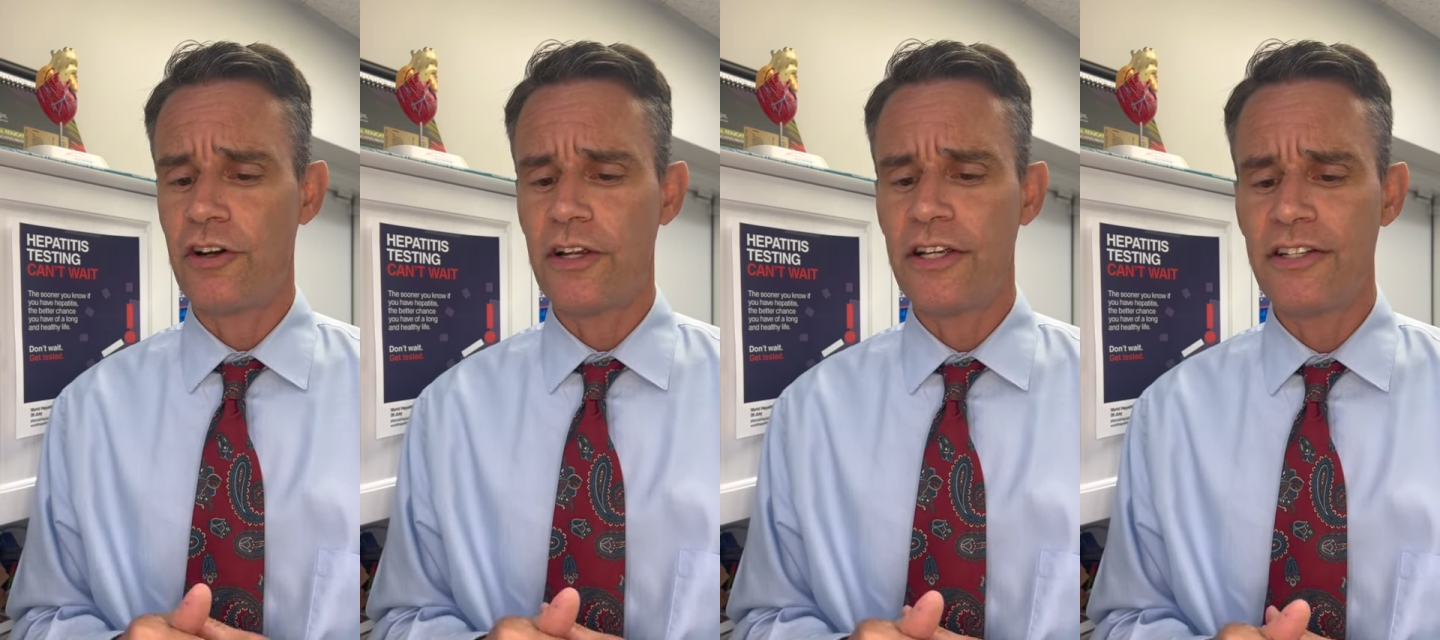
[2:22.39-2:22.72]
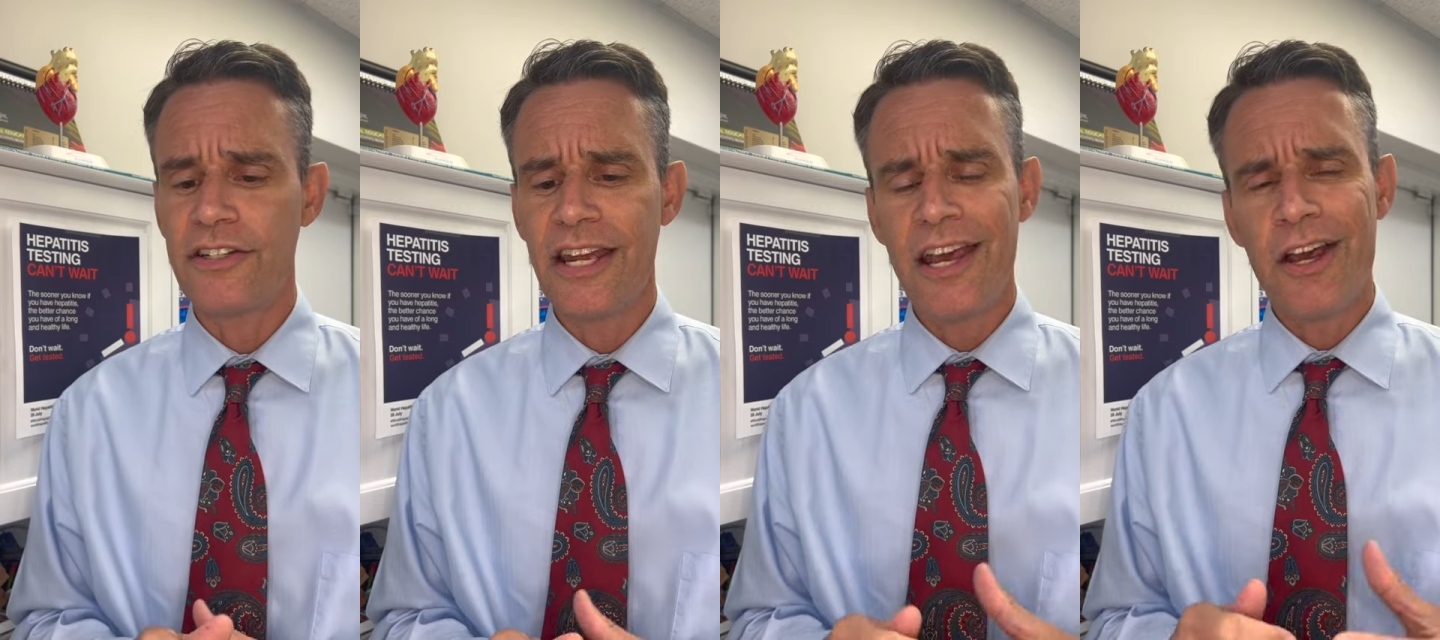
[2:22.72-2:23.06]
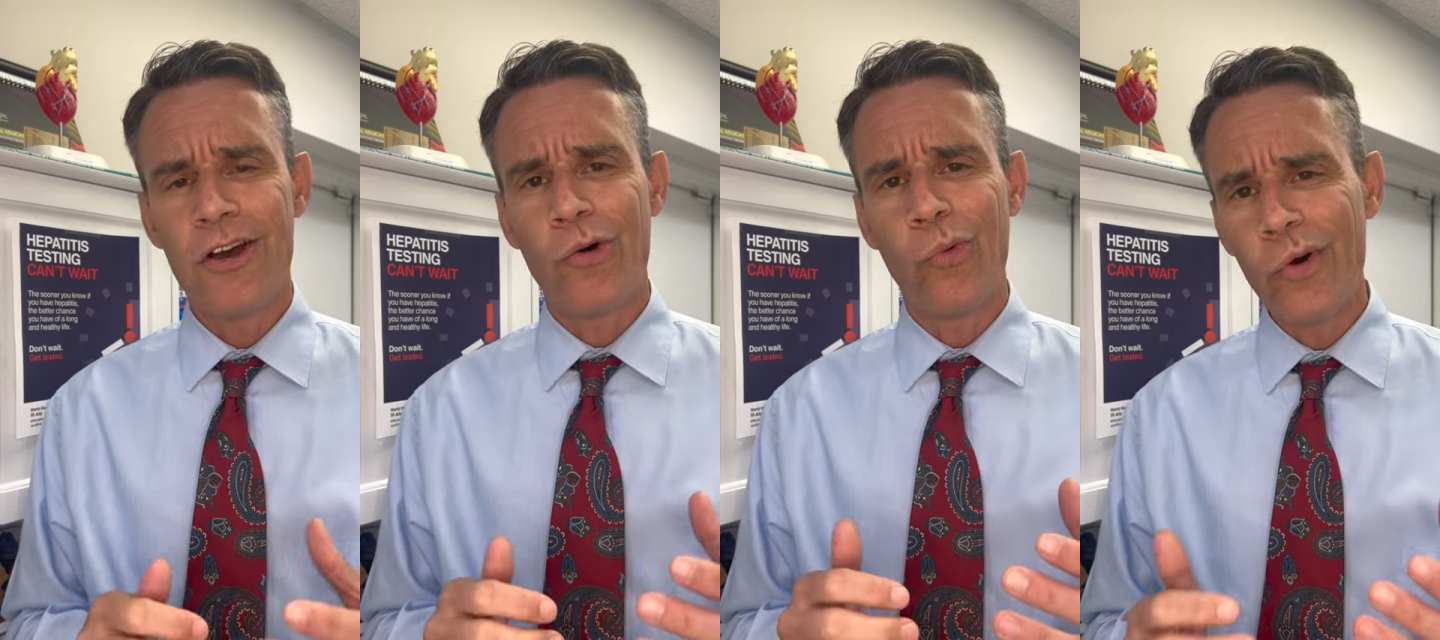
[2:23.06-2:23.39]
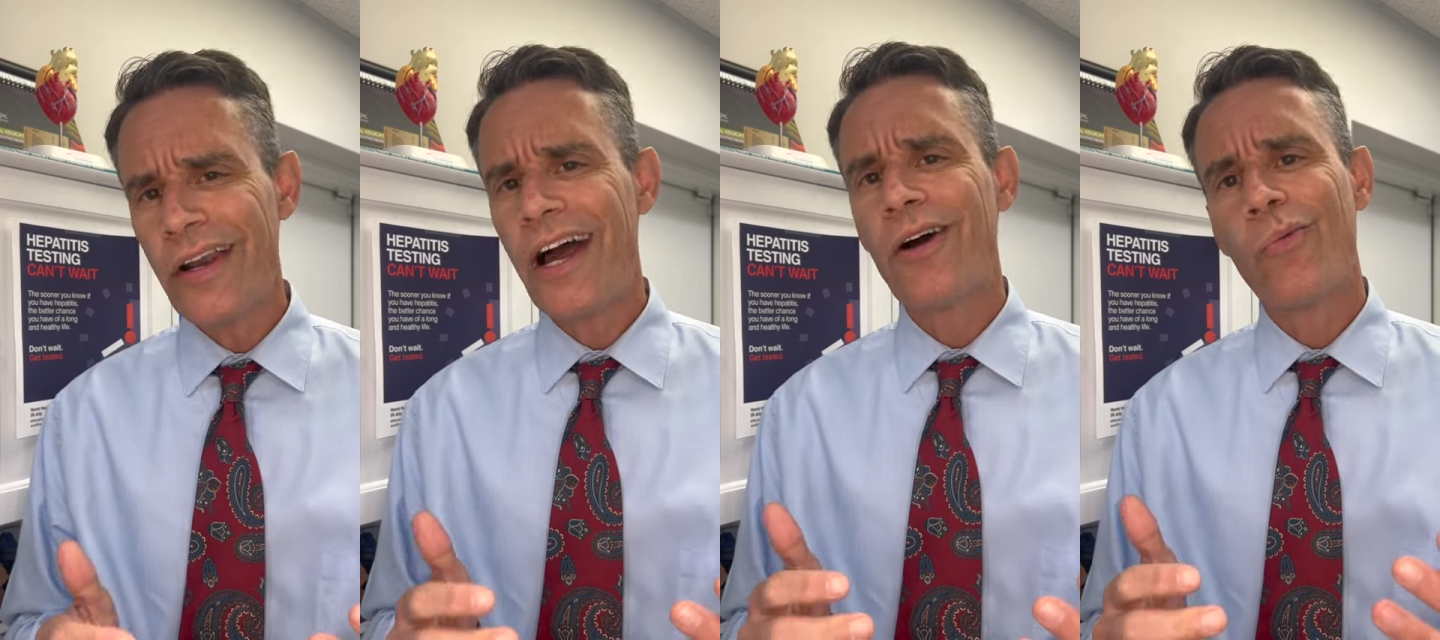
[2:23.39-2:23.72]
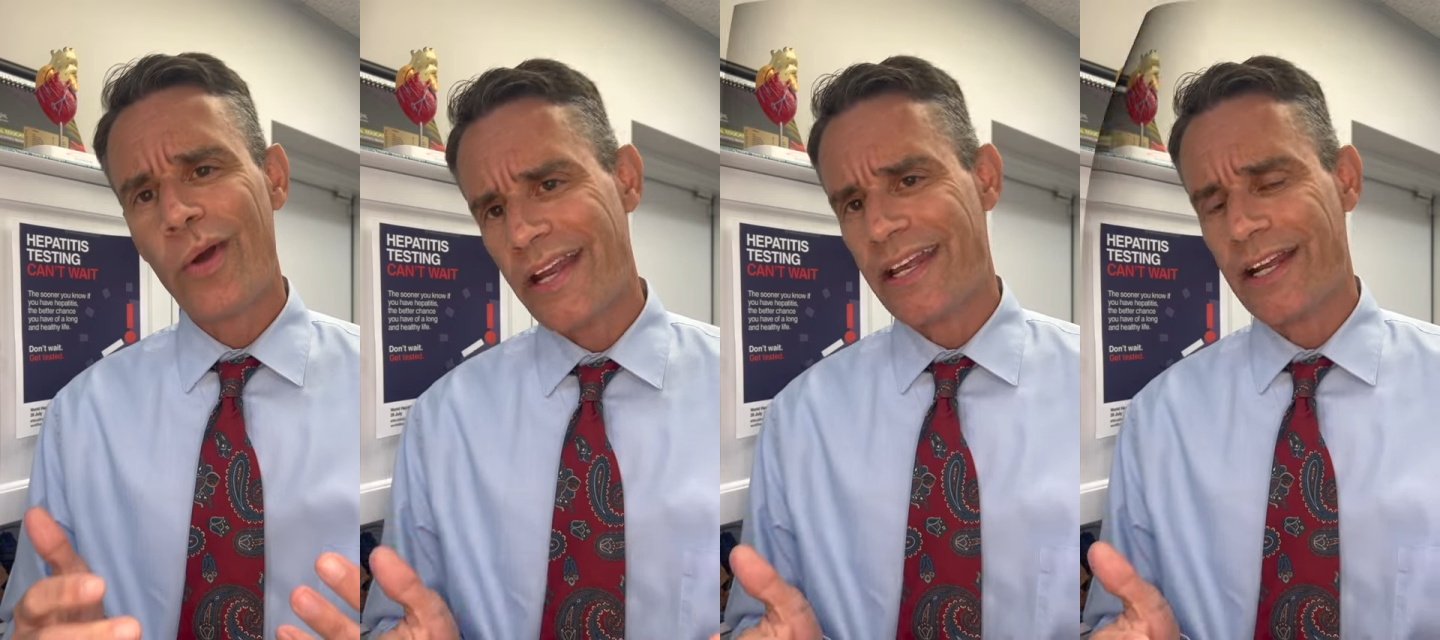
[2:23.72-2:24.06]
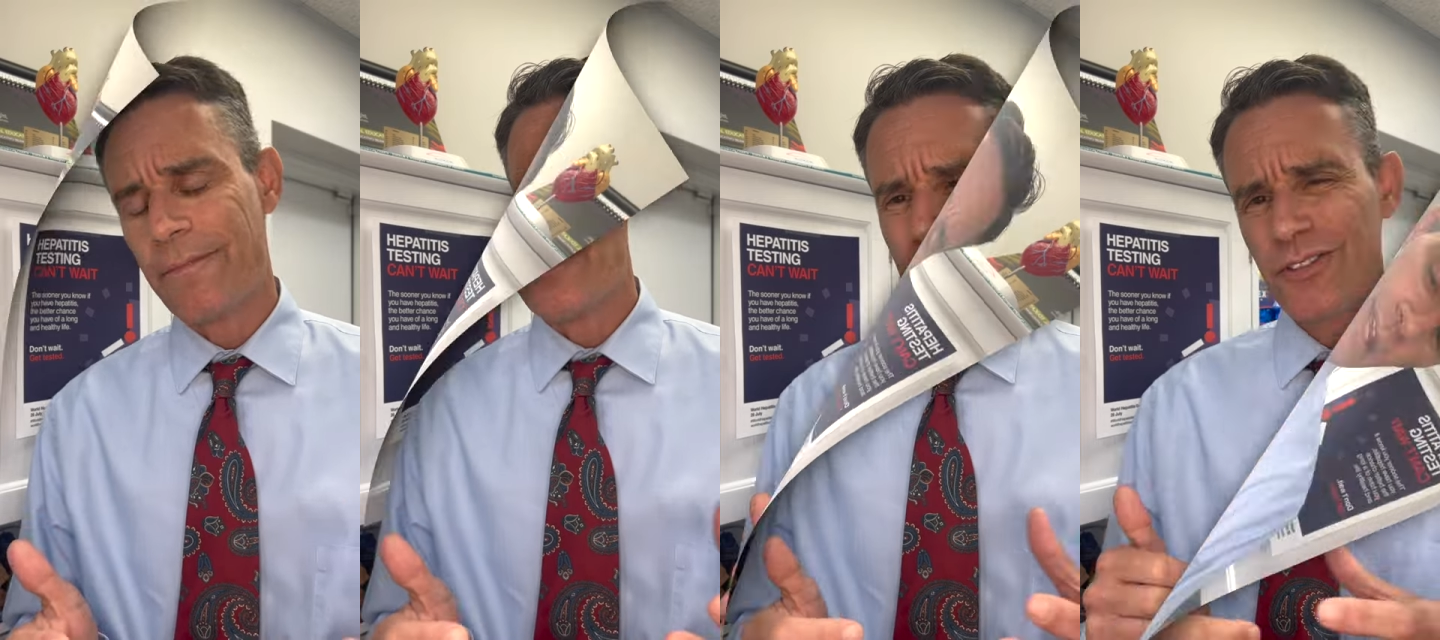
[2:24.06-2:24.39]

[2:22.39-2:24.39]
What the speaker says: is we're not waiting.